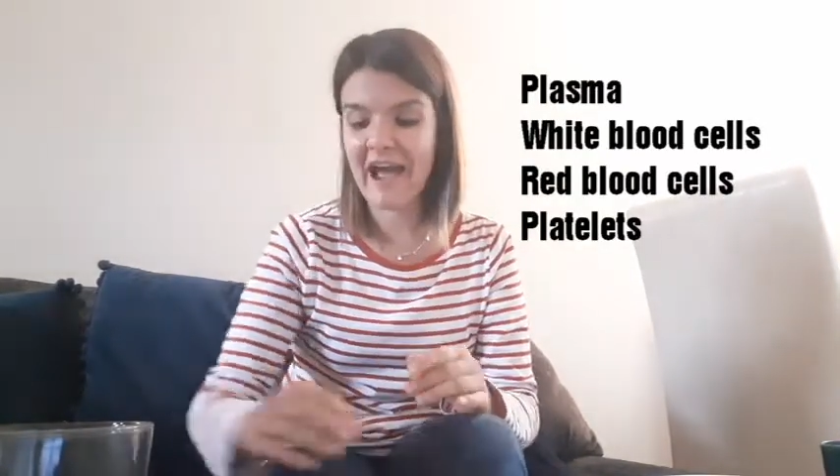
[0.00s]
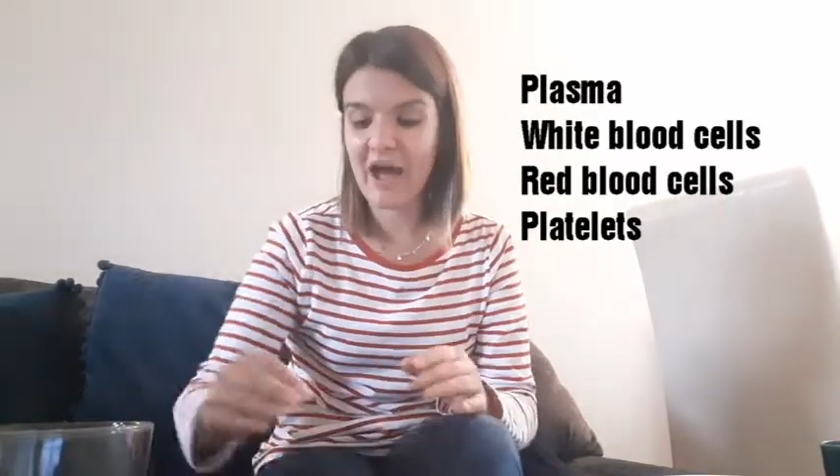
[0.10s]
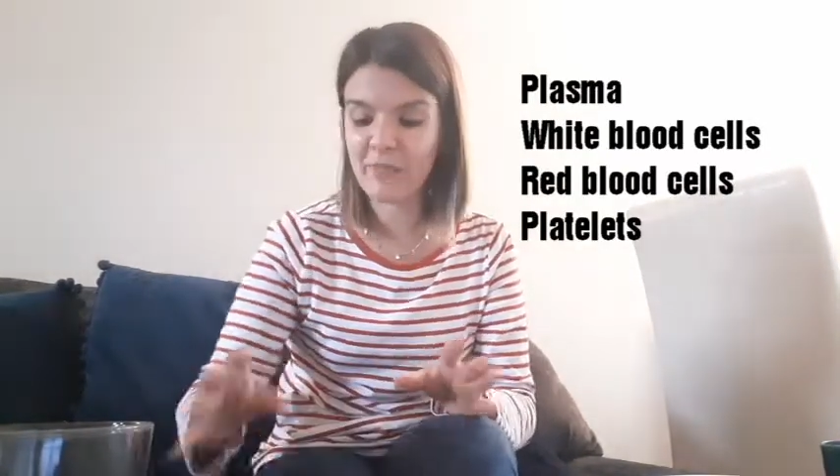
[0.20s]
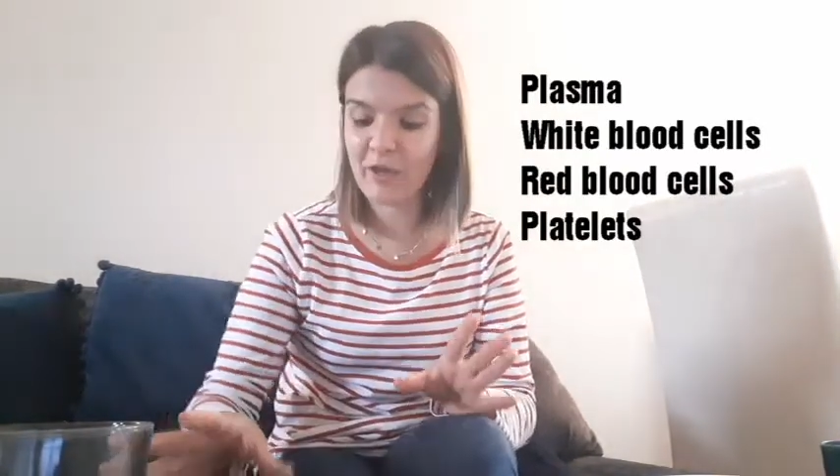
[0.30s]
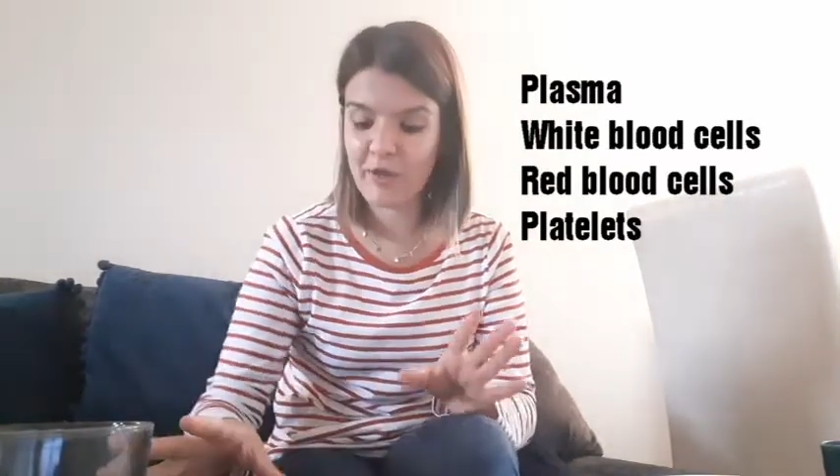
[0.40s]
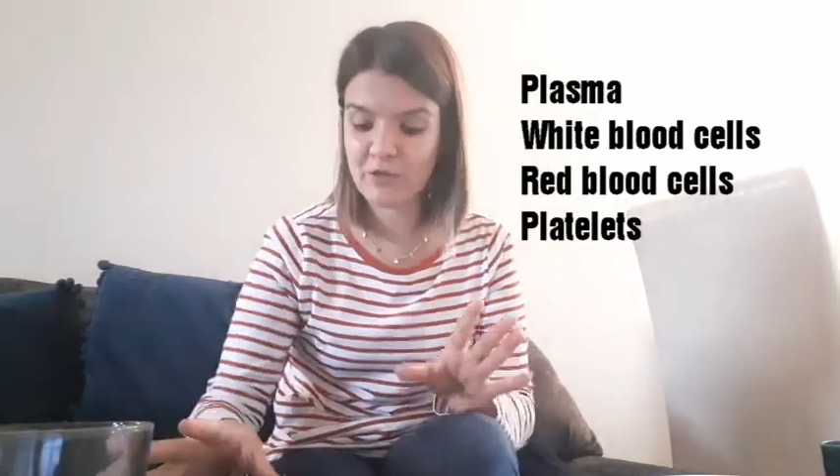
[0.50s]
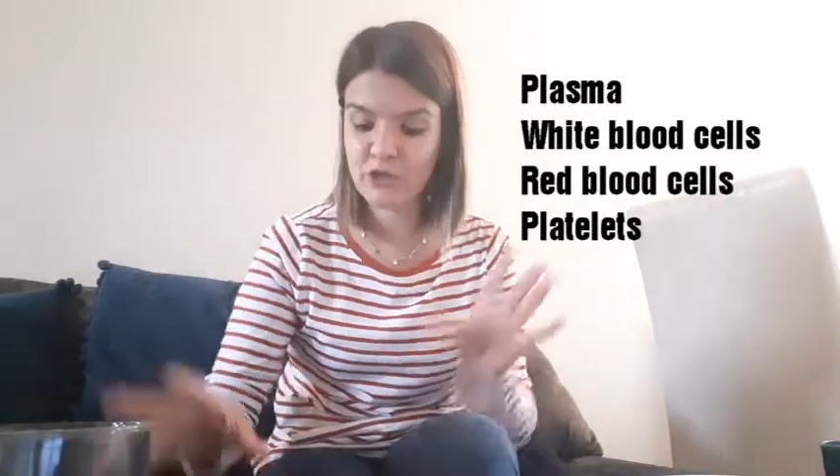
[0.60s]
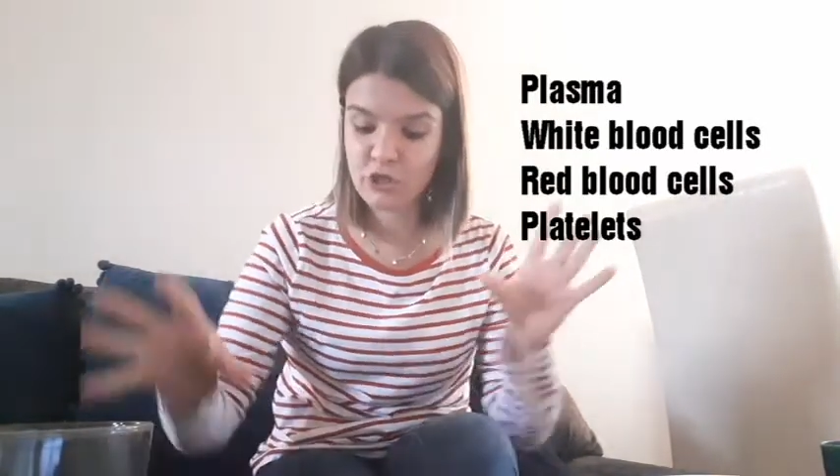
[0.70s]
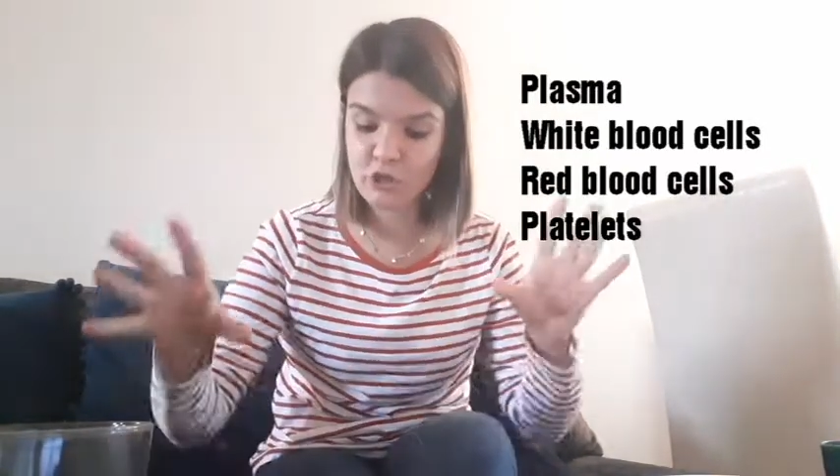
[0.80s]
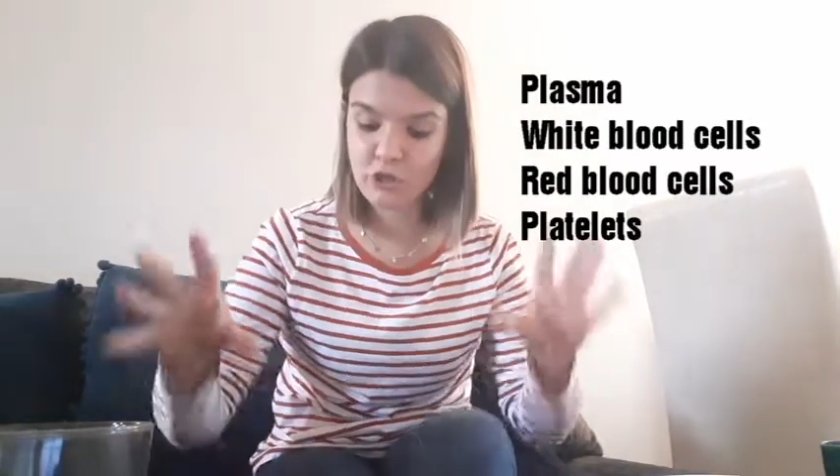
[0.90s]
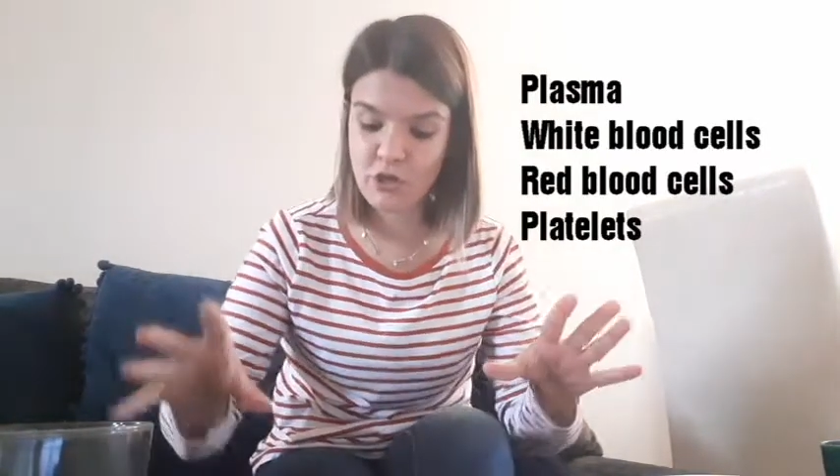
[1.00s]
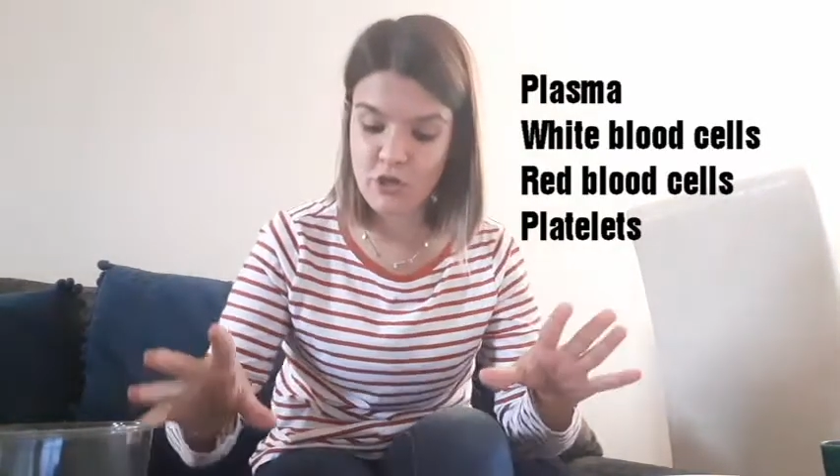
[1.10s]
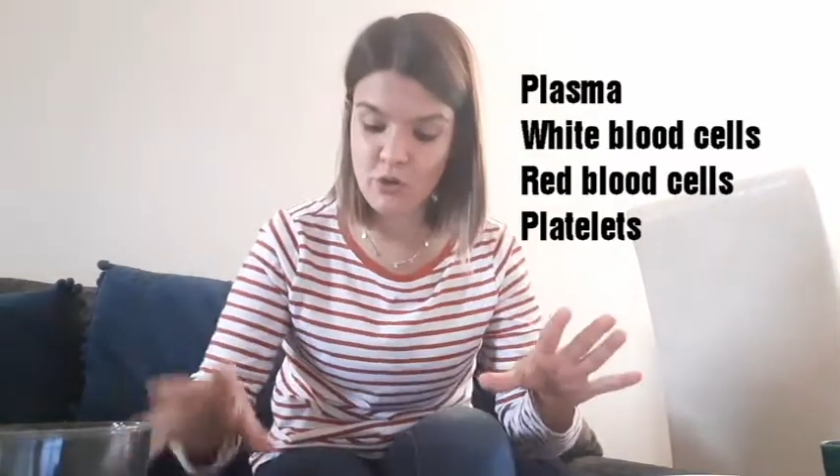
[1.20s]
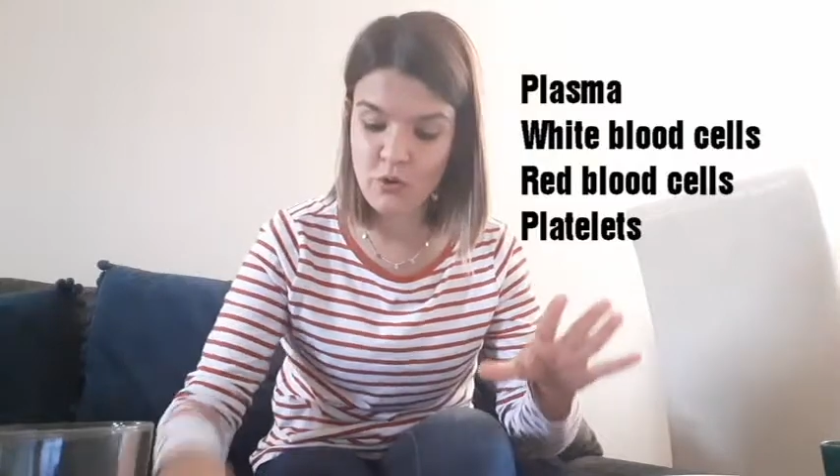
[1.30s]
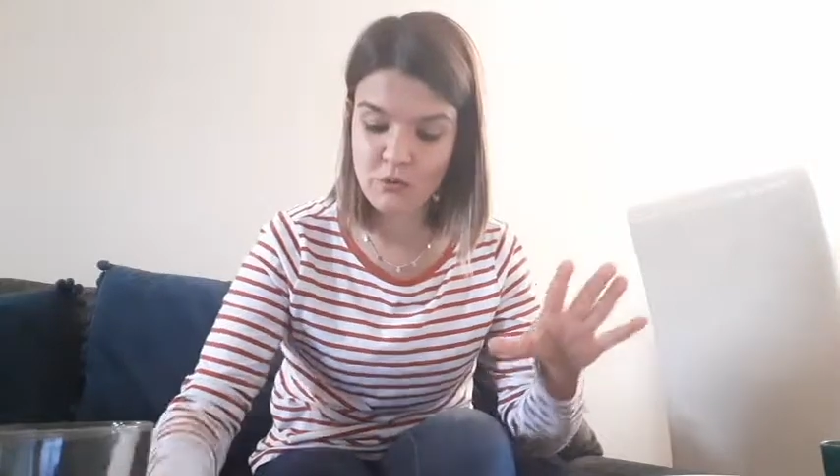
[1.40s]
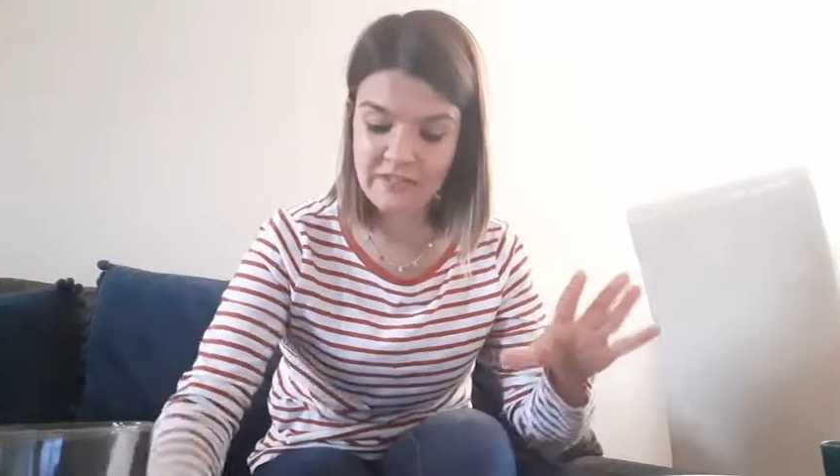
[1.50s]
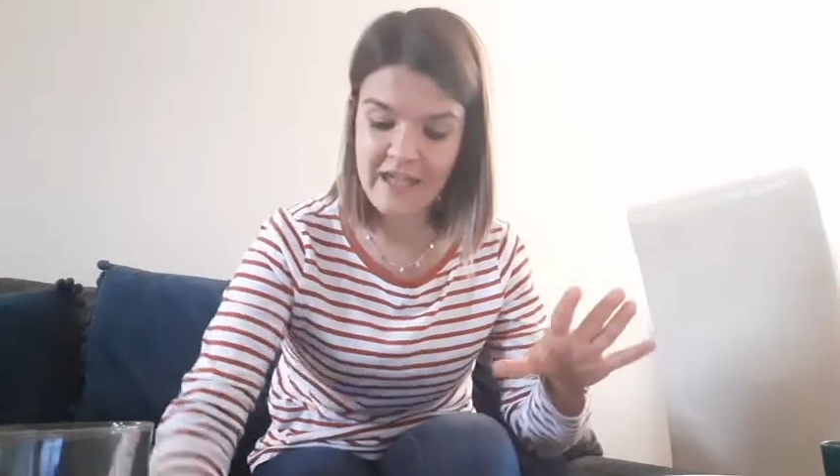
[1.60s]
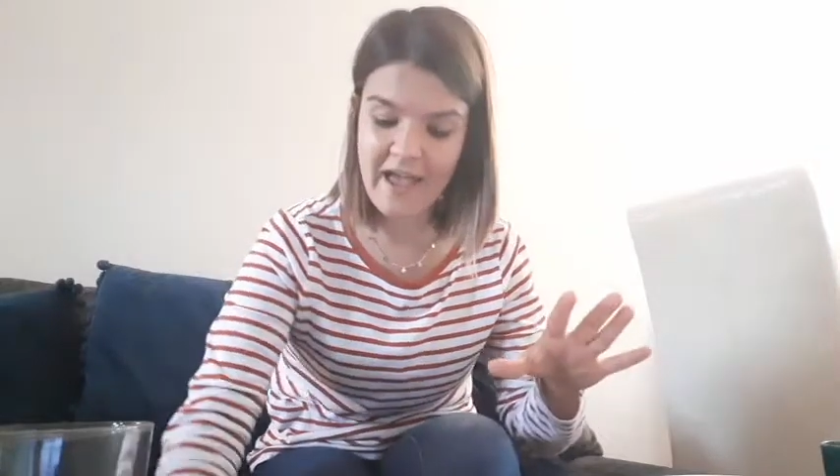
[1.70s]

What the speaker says: I'm going to use